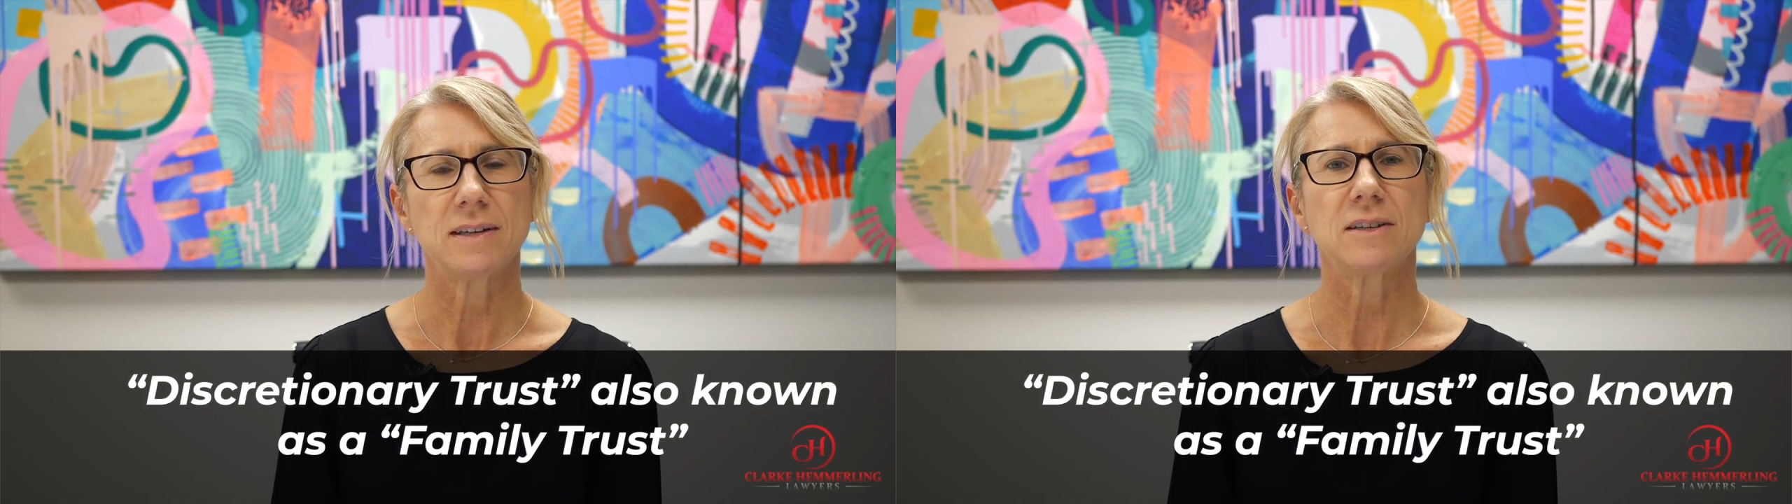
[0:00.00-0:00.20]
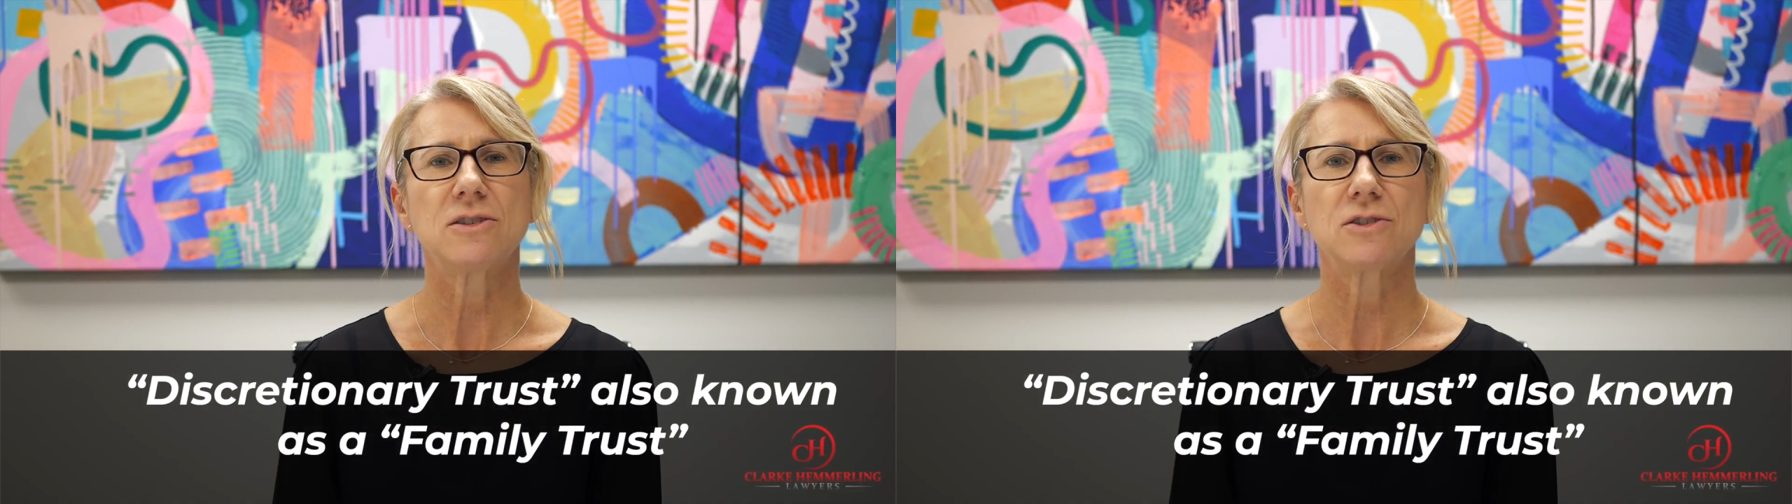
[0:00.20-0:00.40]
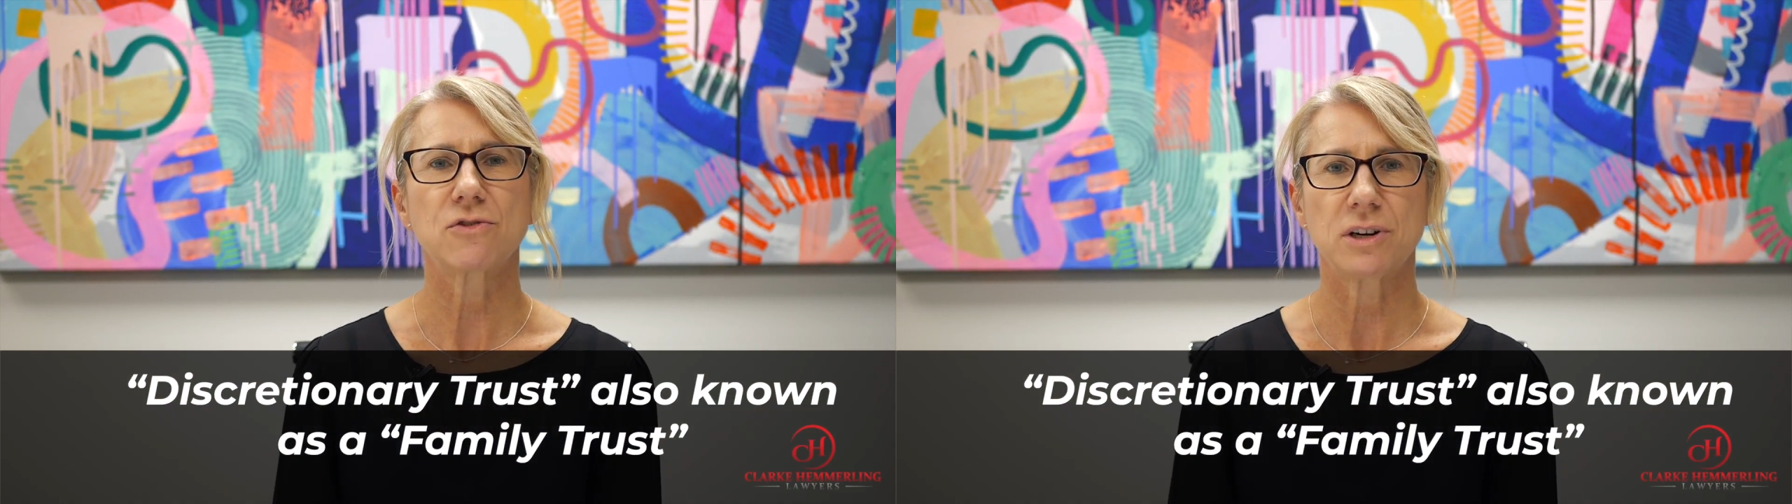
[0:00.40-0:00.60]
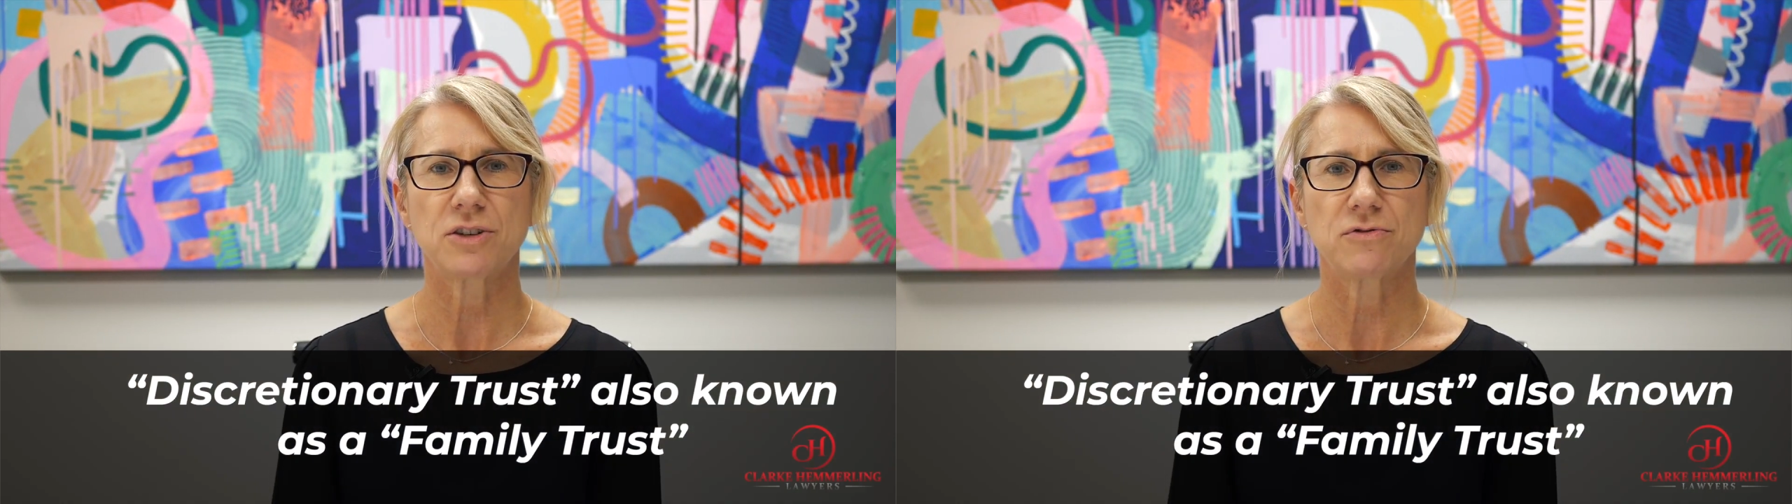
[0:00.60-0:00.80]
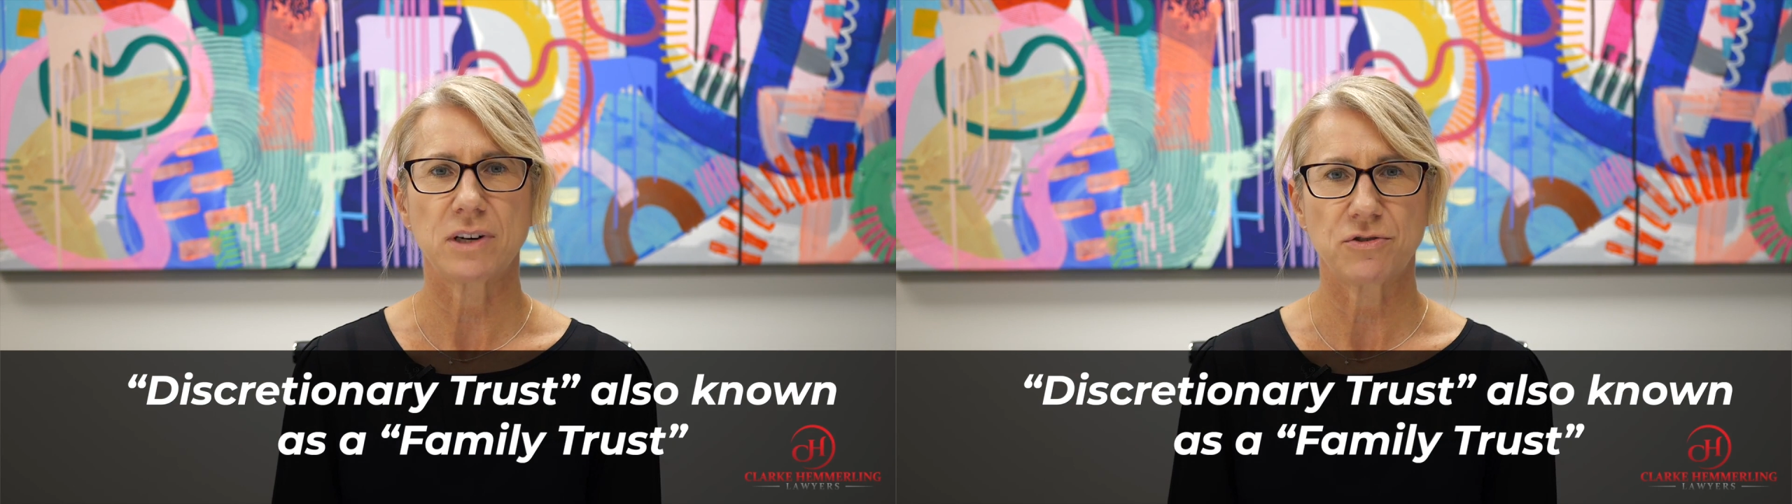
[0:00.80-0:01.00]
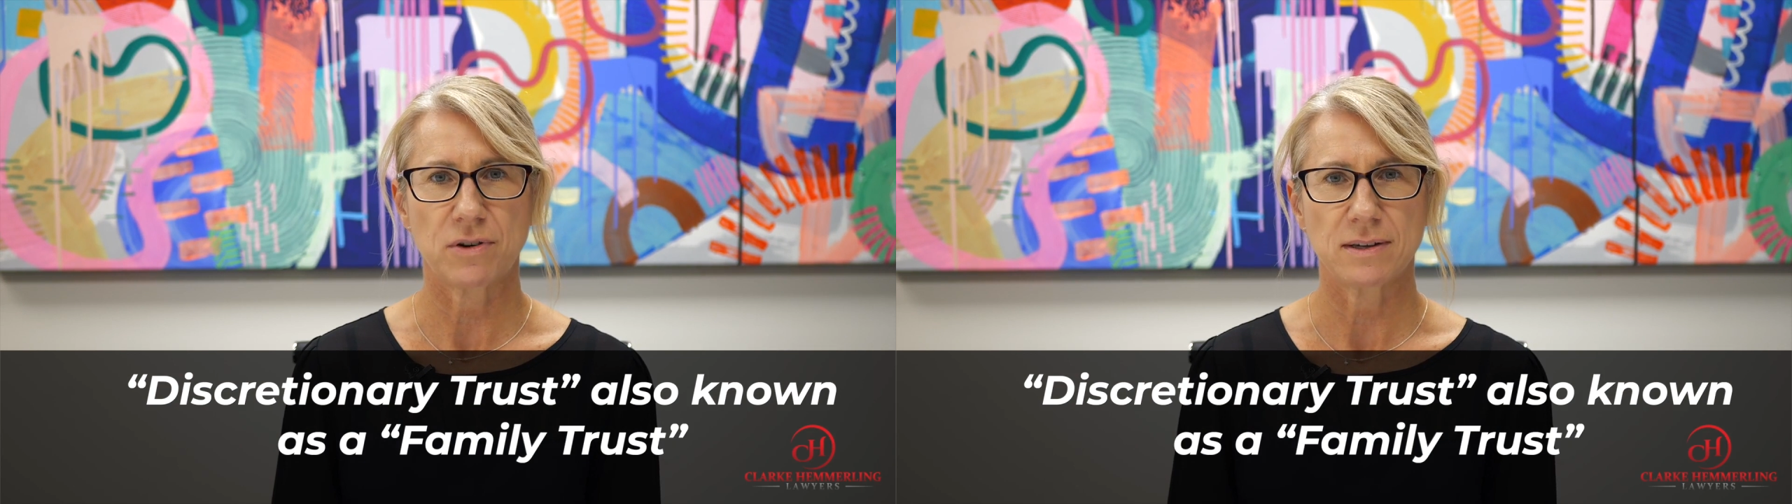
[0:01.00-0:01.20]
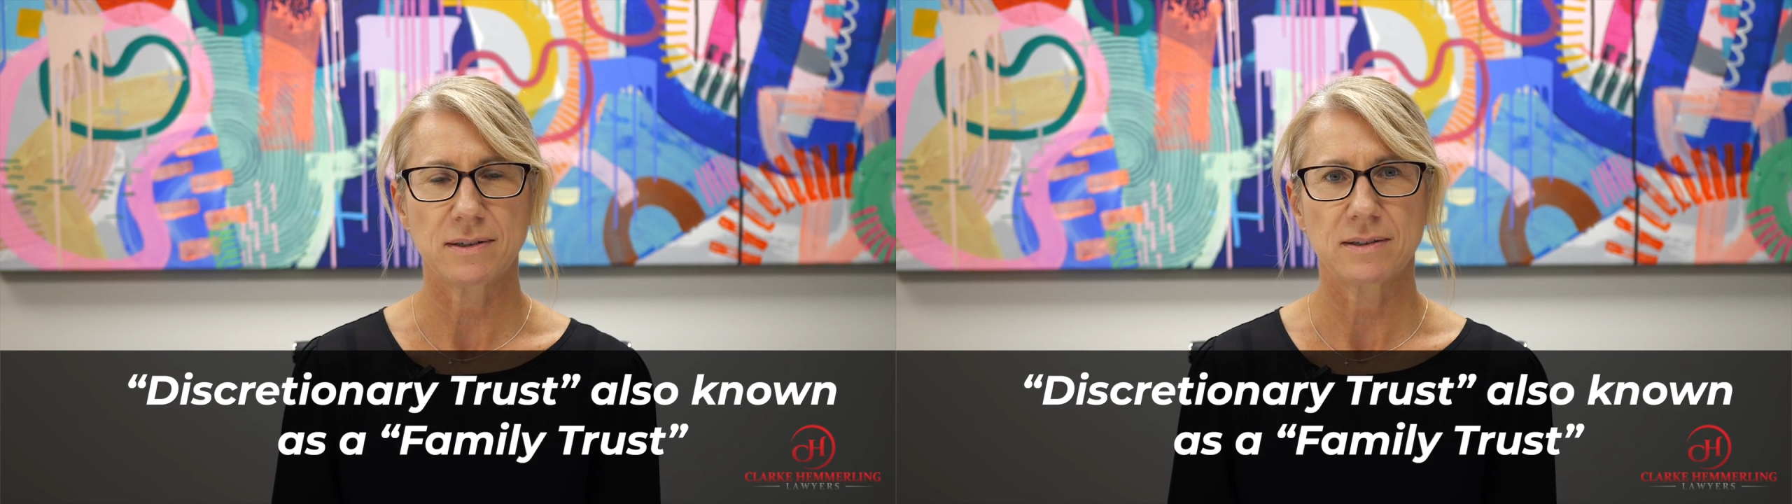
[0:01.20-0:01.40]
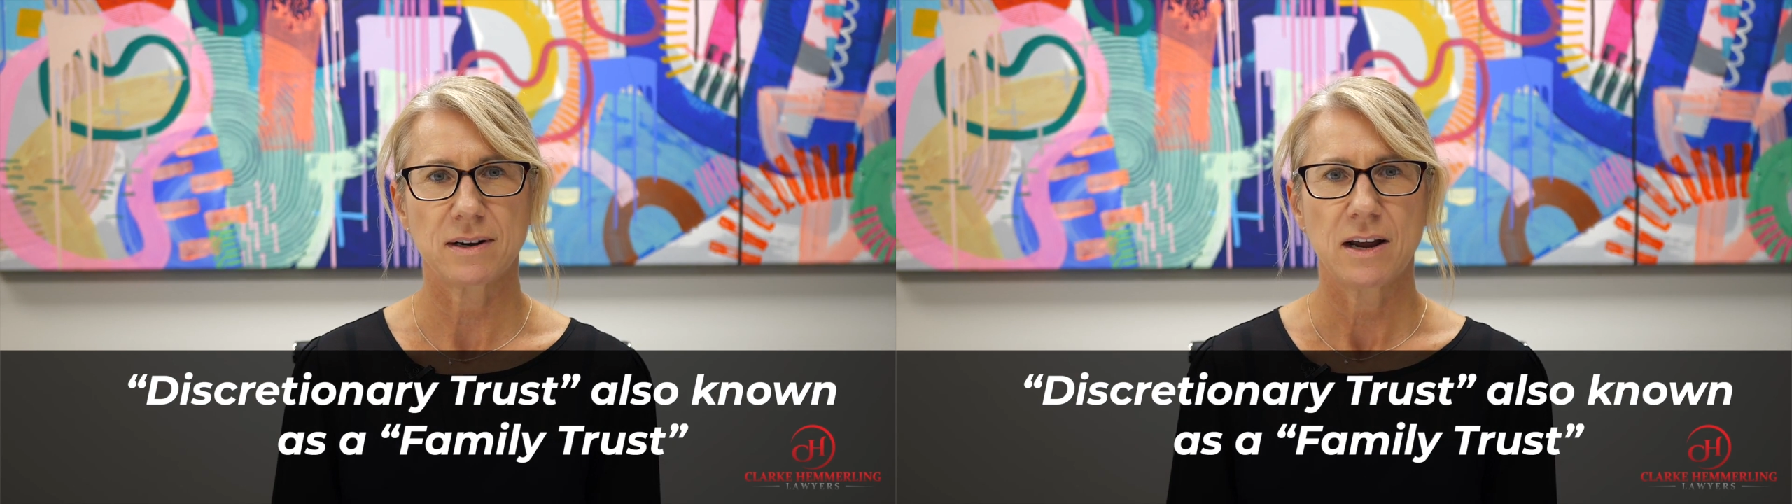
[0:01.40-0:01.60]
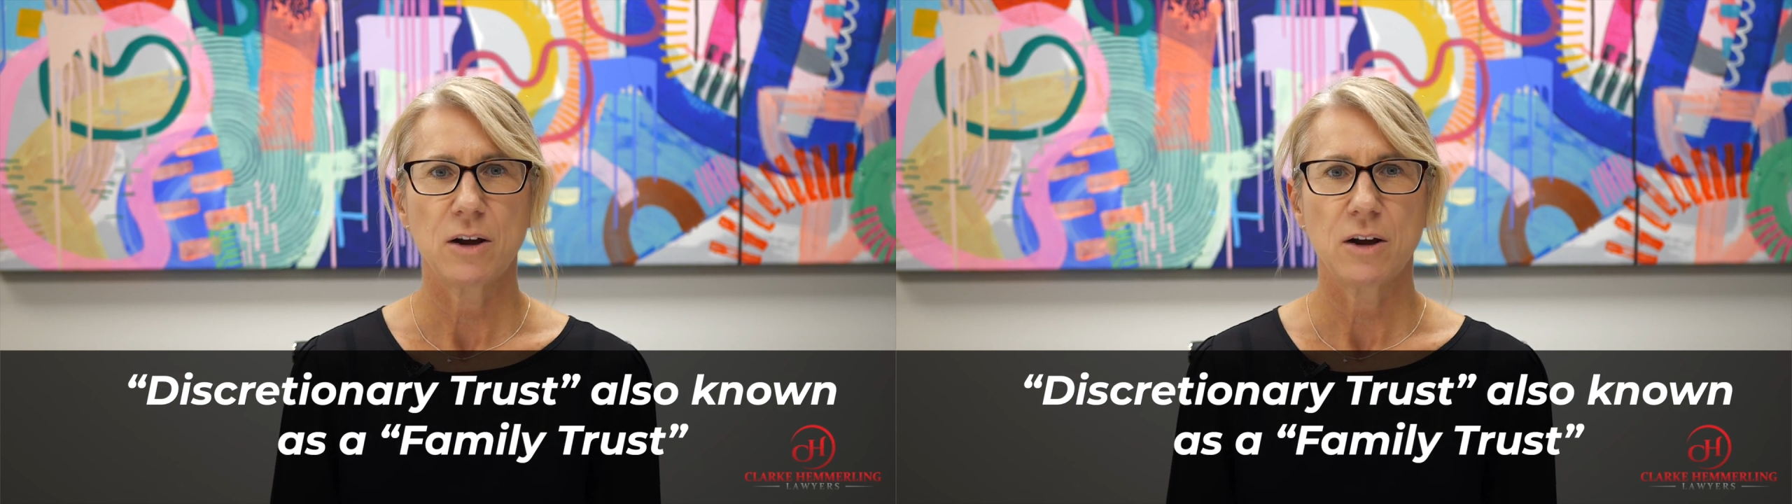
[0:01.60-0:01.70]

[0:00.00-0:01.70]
is a discretionary trust,